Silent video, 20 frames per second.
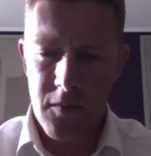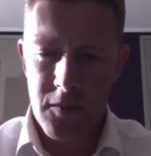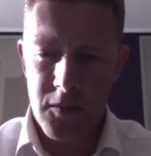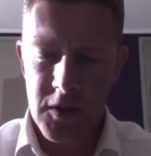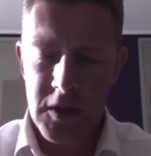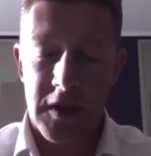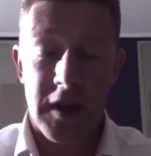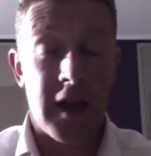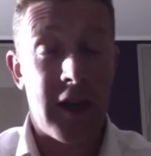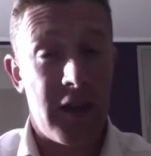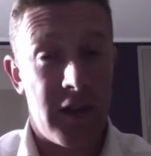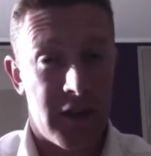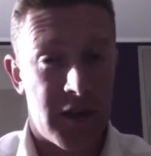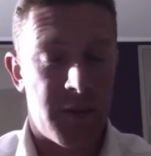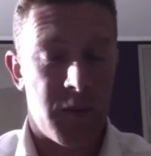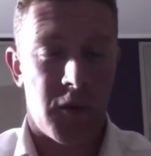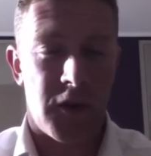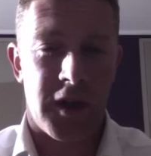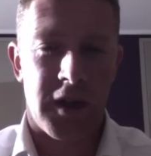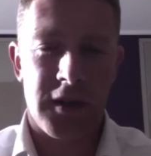This
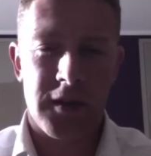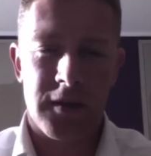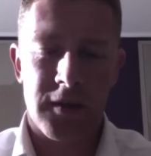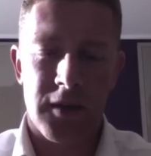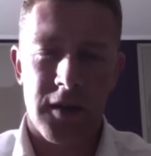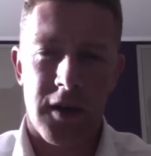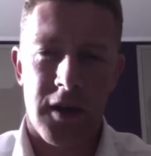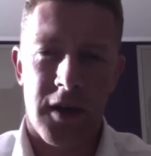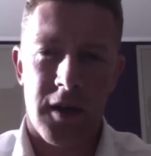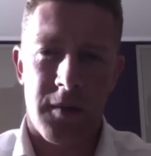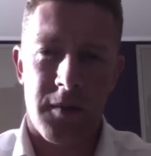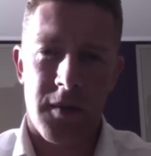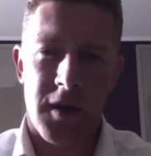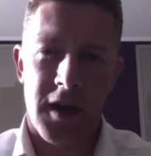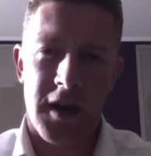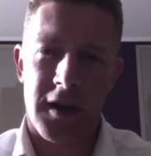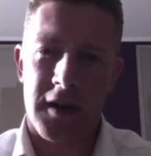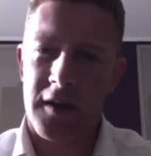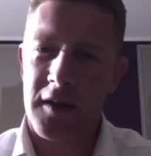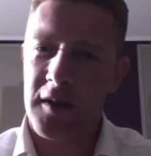morning, I
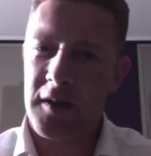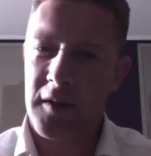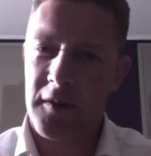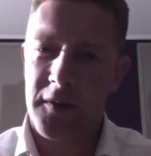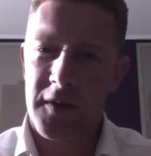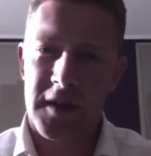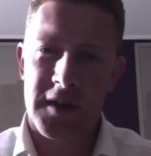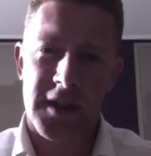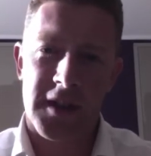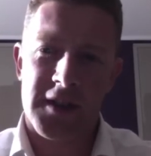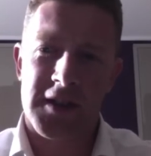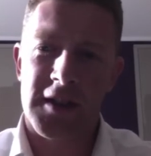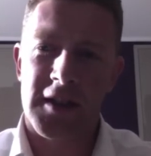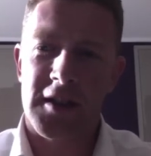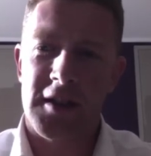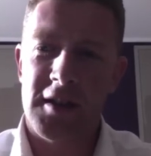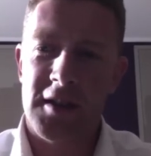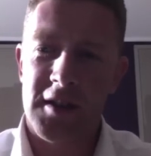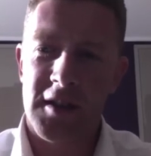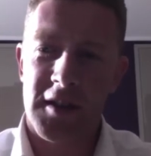had another fantastic
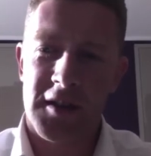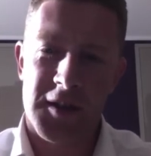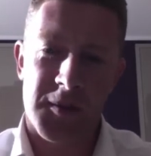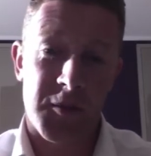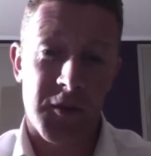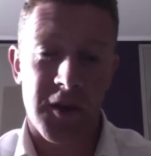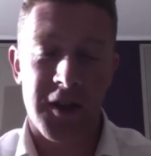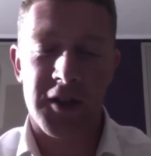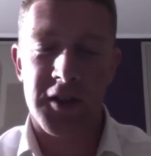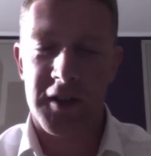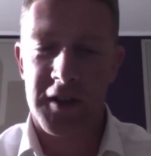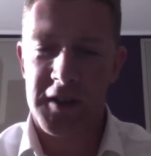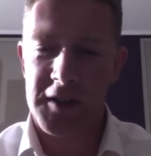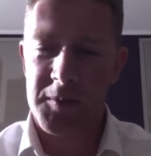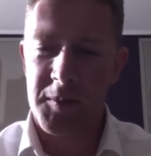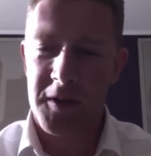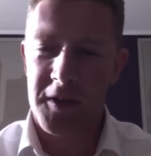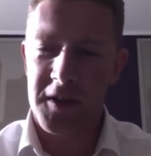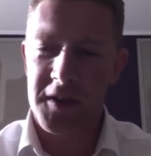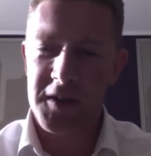inspirational
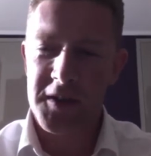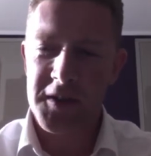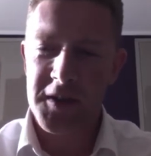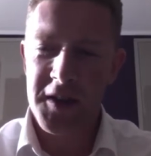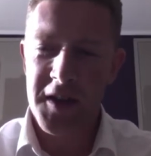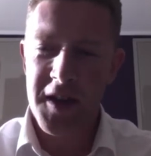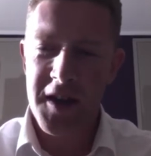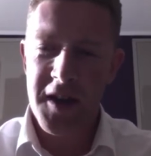experience.